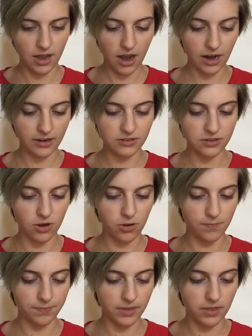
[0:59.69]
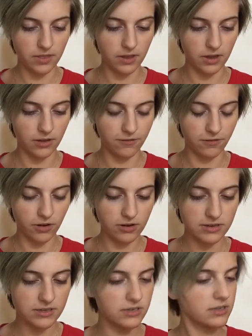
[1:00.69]
Alright, so the
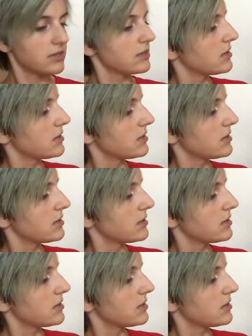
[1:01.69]
first